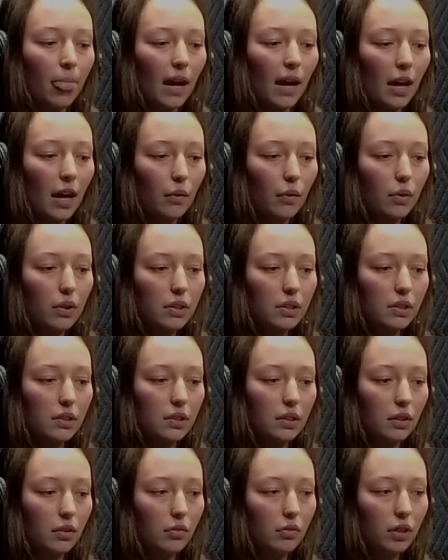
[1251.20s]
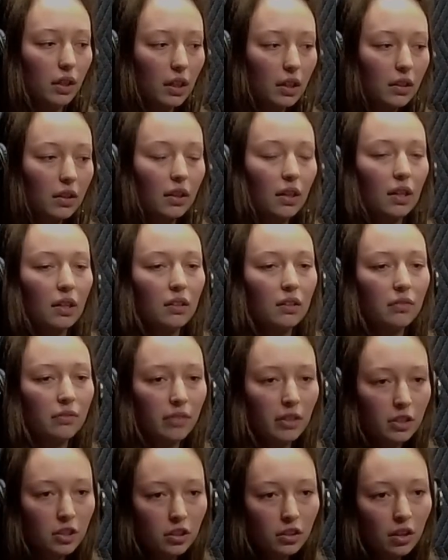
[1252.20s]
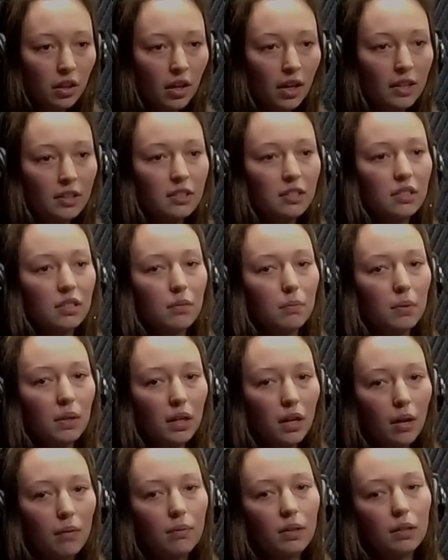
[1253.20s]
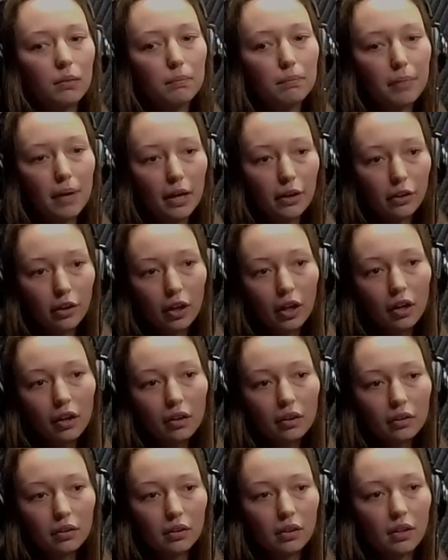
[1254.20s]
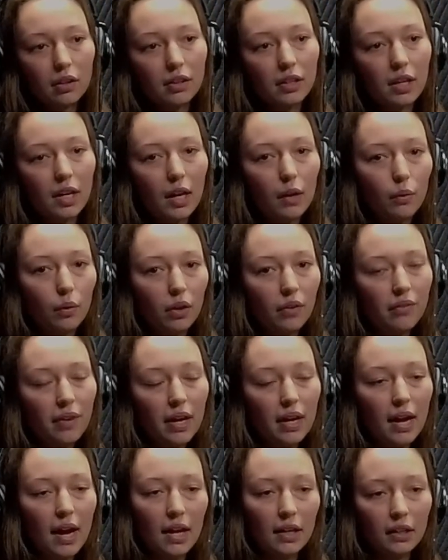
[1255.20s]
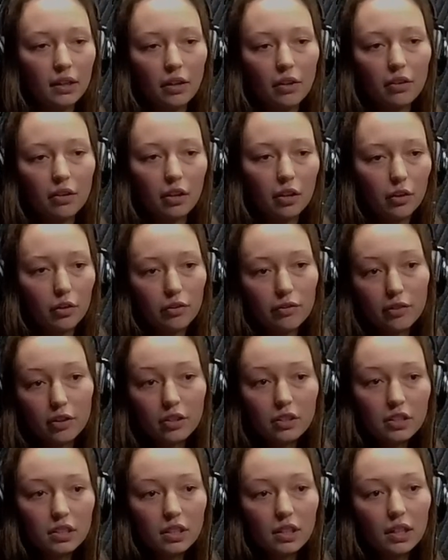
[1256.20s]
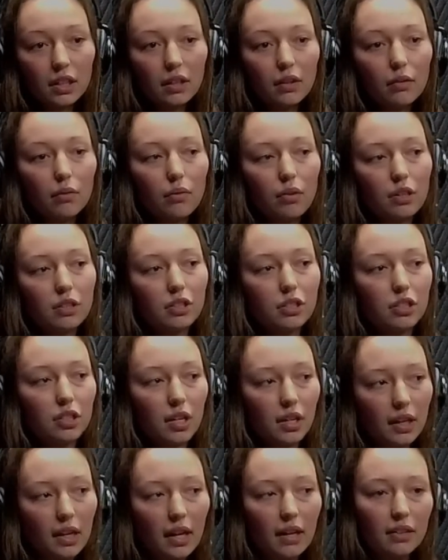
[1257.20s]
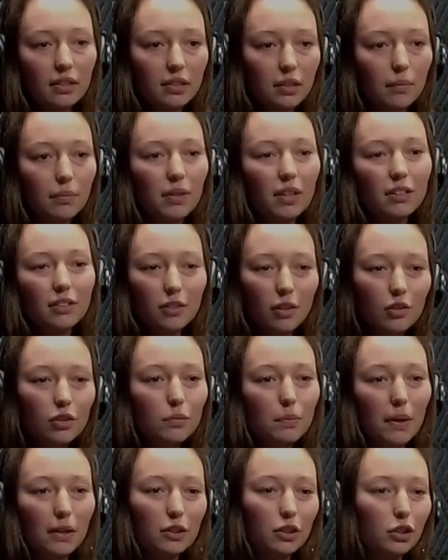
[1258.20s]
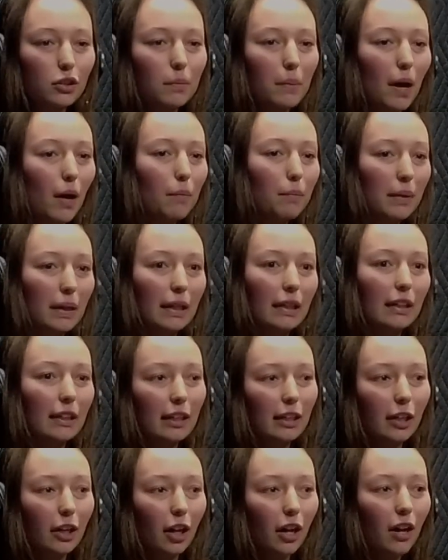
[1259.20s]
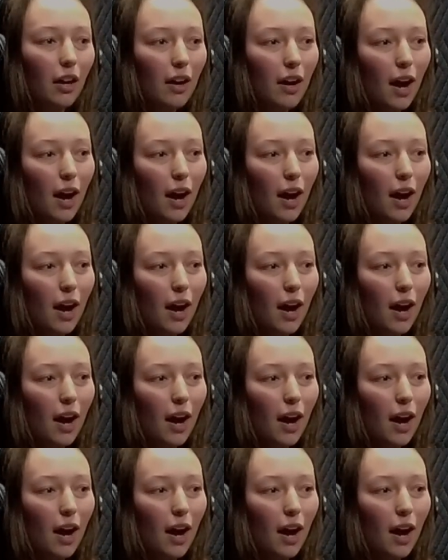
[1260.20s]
I was uniquely individualized to becoming better than I would have at any other university, which again is something so special about being here.